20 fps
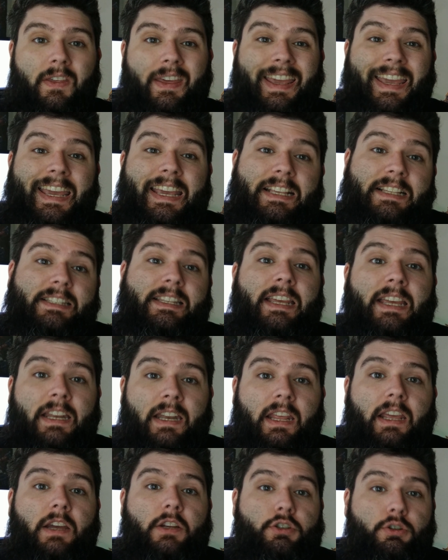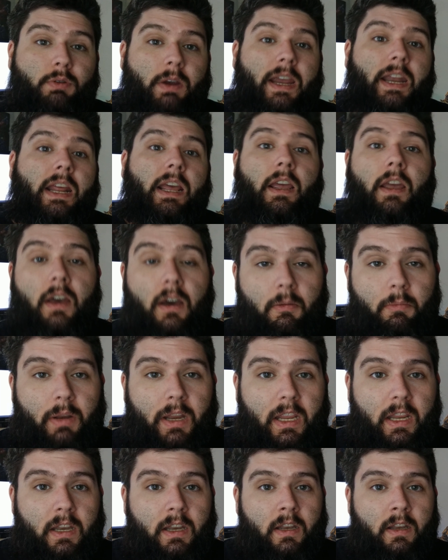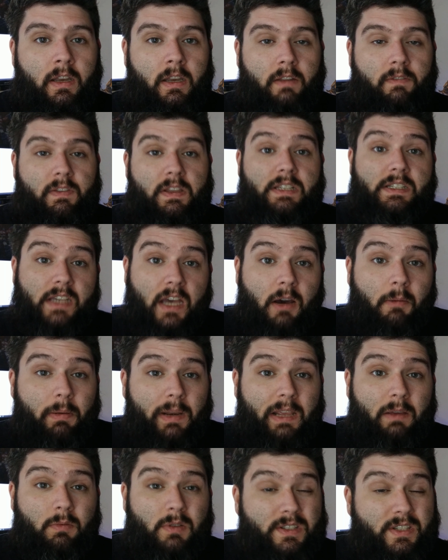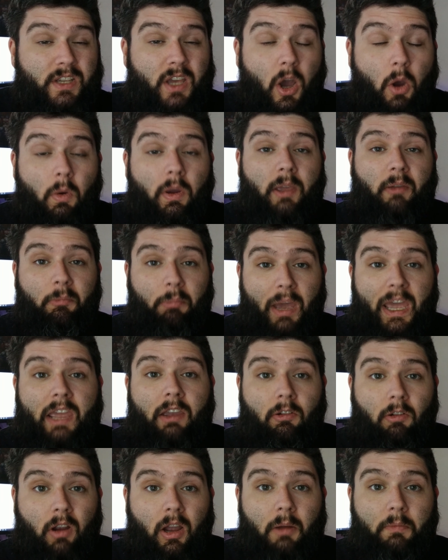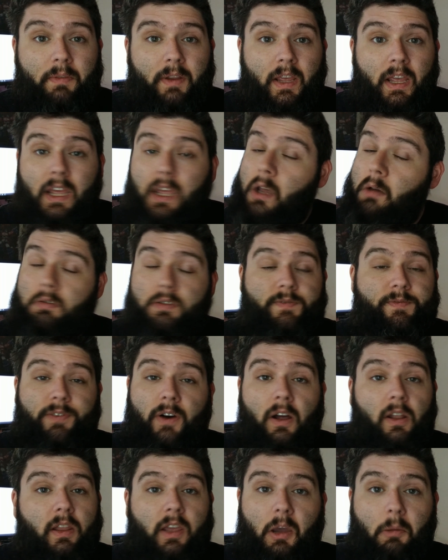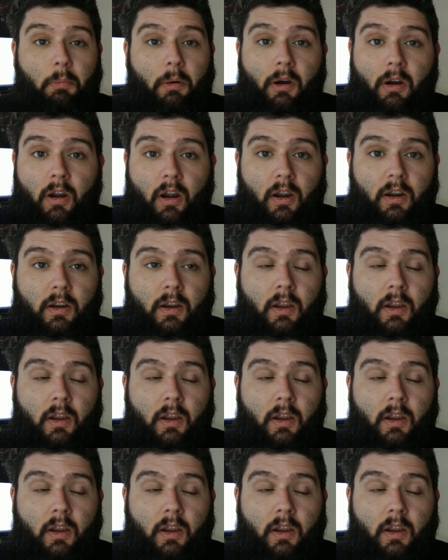the East India Trading Company. This company was going bankrupt. It was falling apart.